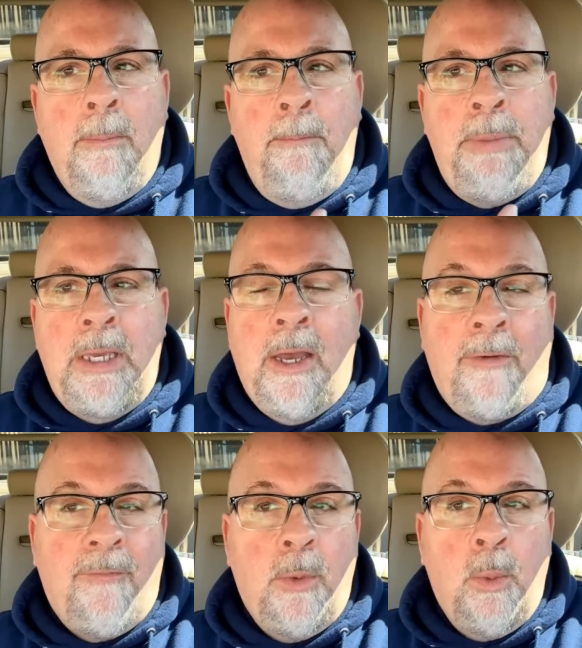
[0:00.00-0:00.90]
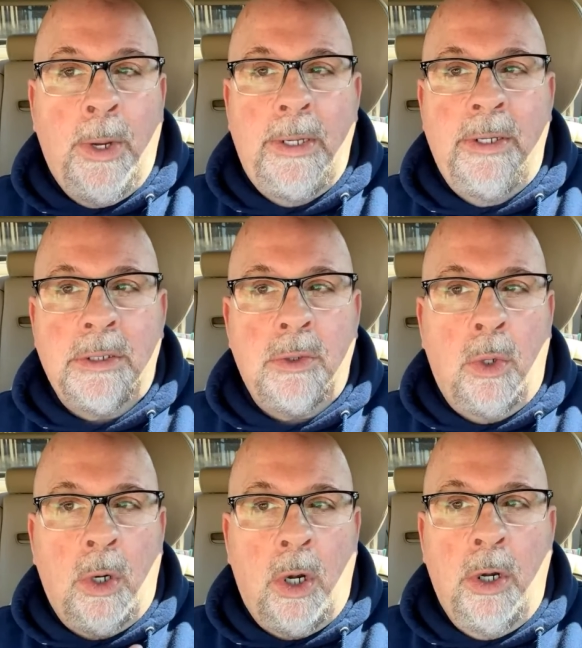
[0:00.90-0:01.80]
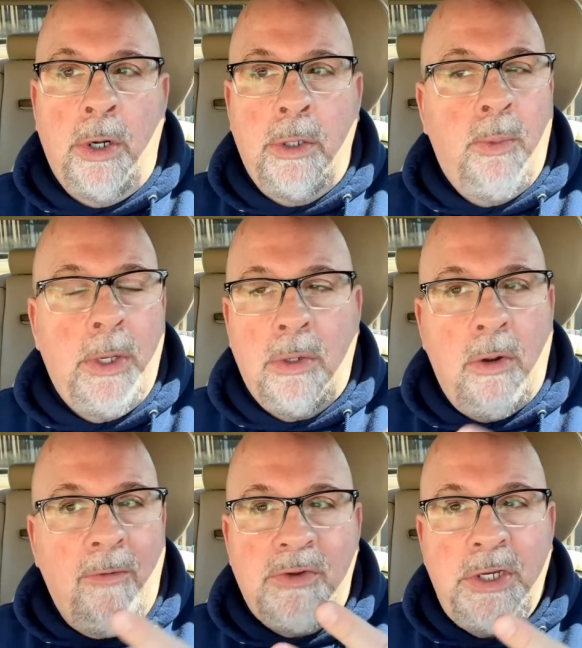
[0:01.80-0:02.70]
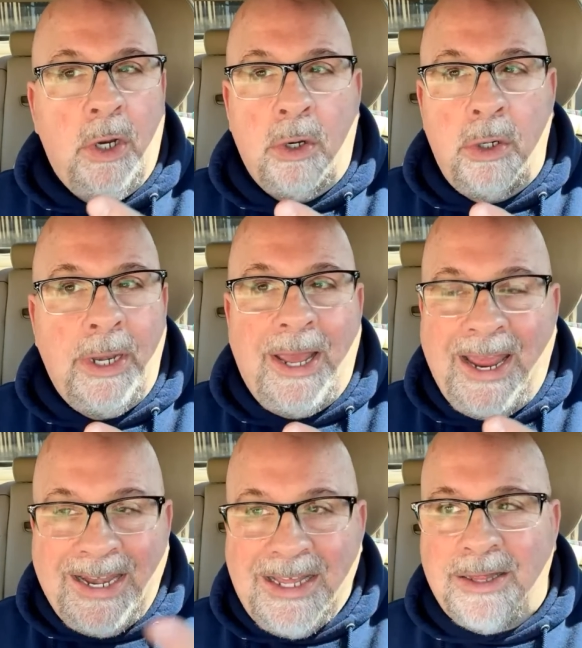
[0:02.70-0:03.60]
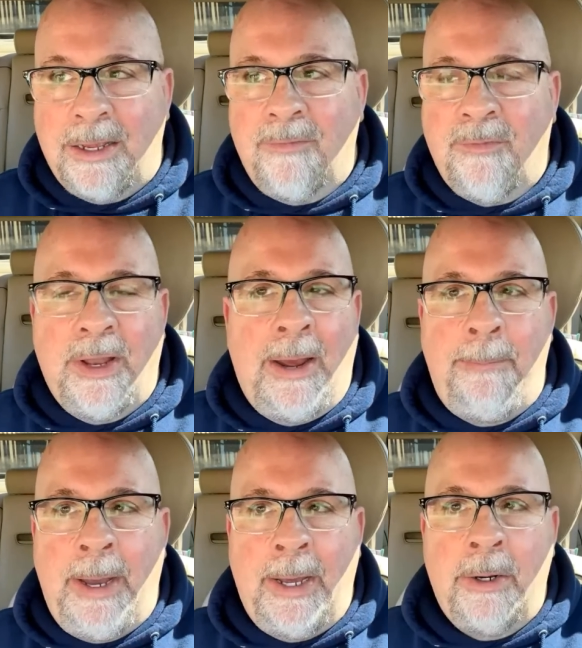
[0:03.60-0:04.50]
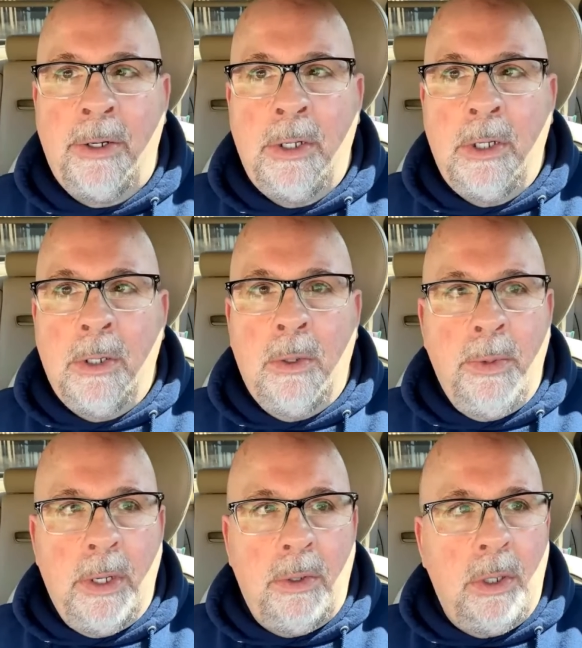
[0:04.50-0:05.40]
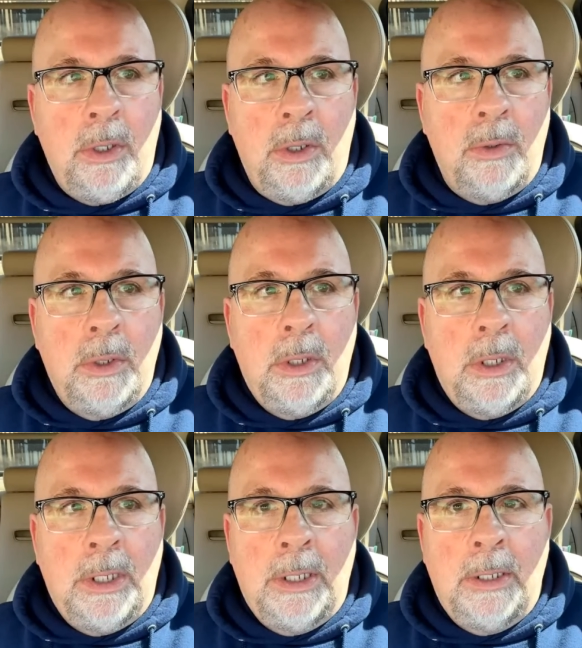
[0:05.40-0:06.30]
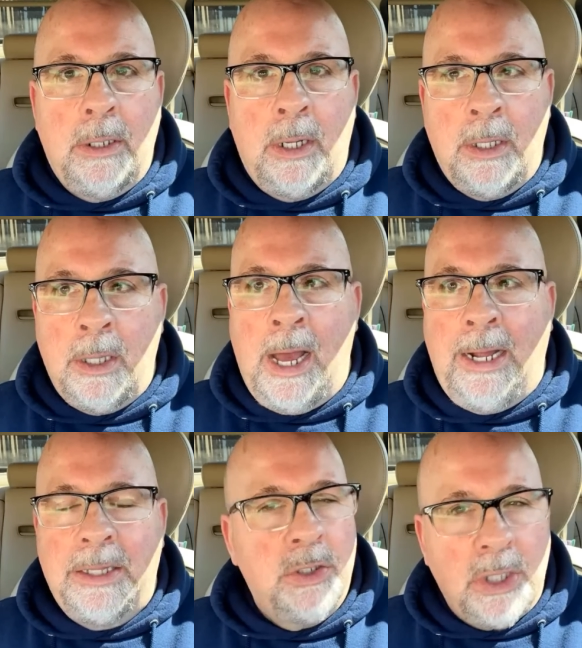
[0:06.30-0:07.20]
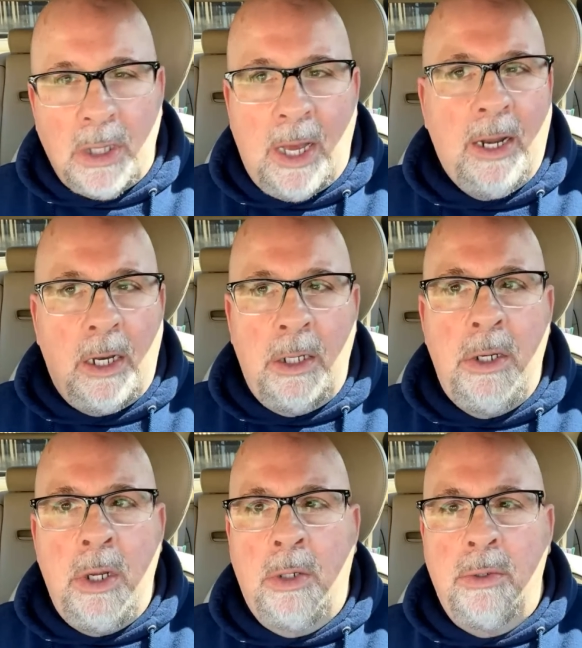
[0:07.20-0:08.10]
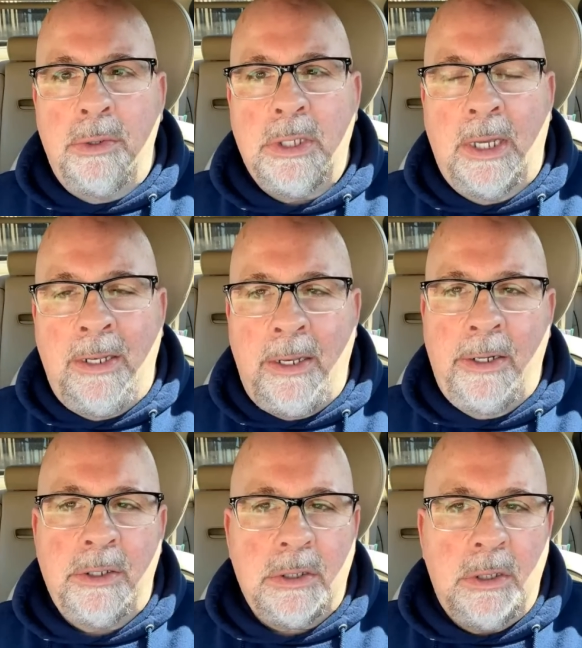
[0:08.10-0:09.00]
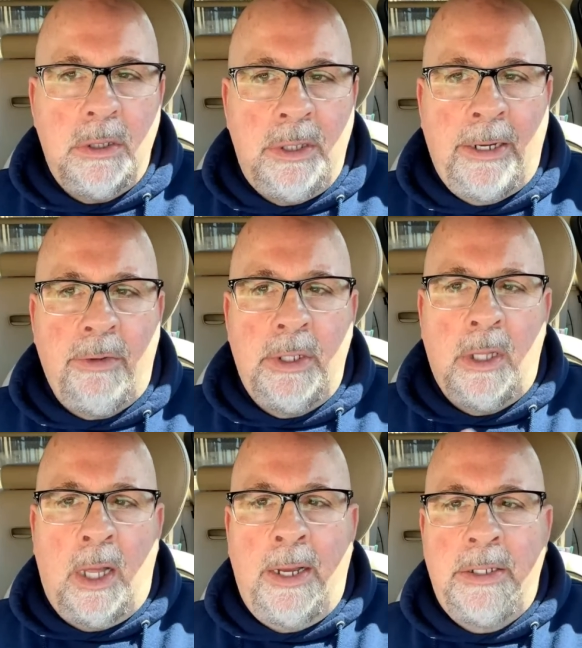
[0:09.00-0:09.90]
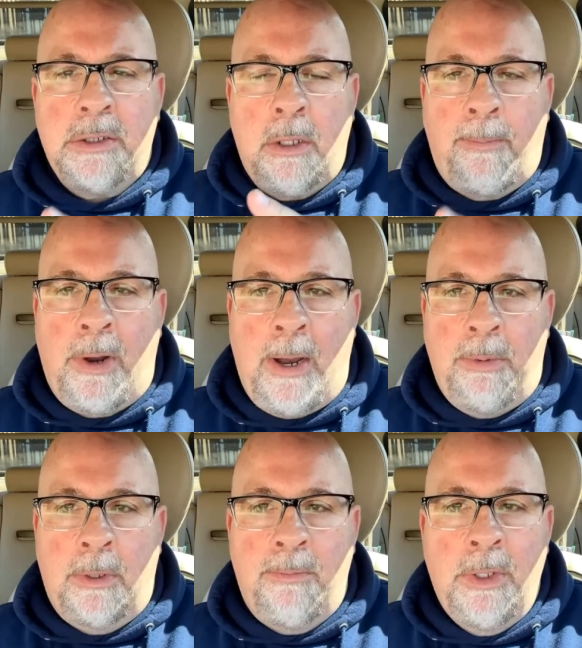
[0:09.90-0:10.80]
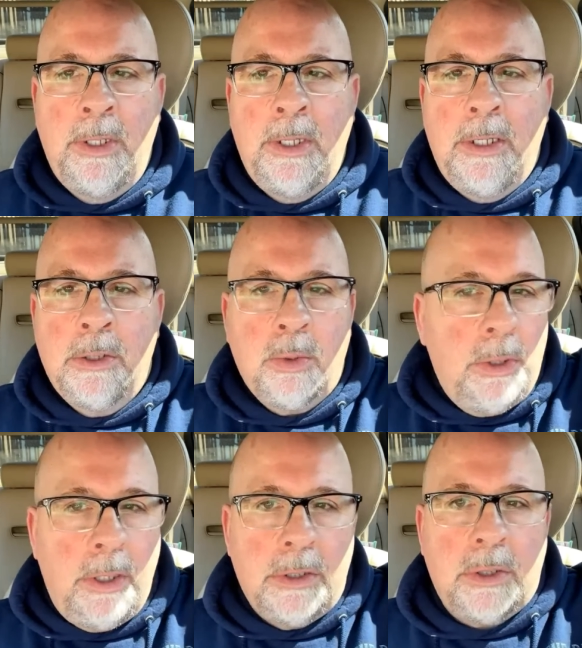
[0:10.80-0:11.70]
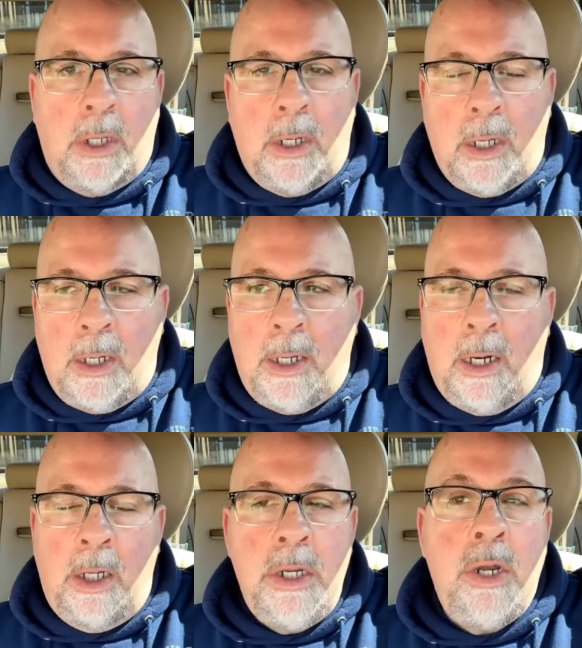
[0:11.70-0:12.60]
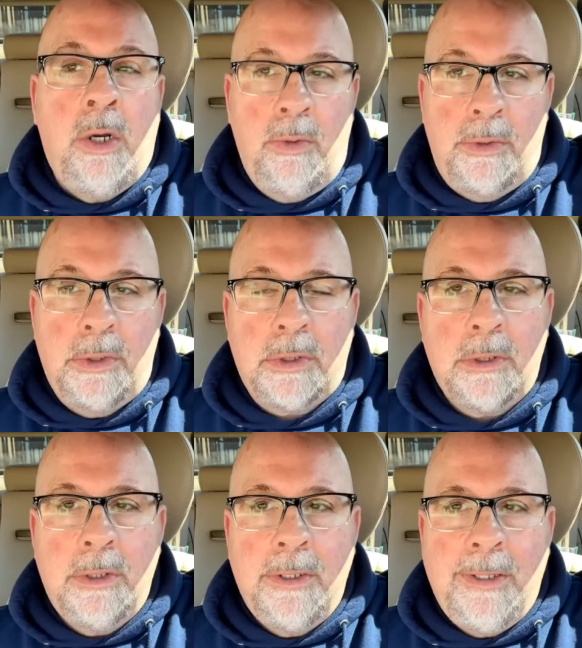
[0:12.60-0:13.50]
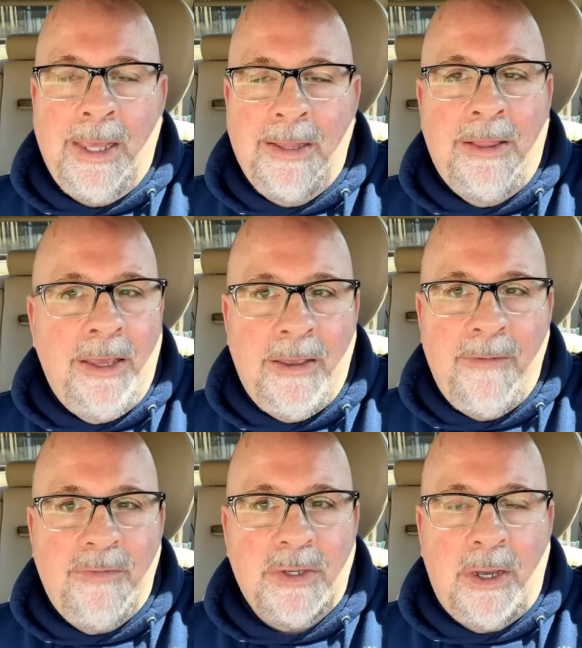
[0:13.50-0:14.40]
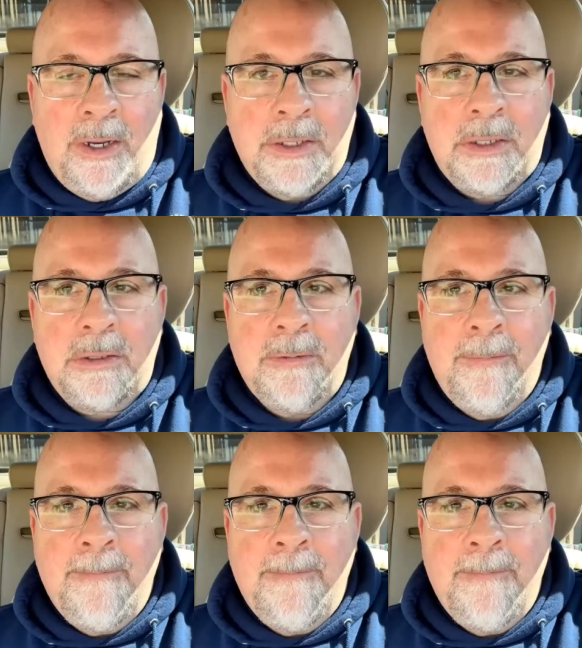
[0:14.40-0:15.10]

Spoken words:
BF witnessed or heard. We don't know if she heard anything, for that matter. We don't know a lot. There's a lot of unknowns, and therein lies the problem, is when there's unknowns, it leaves us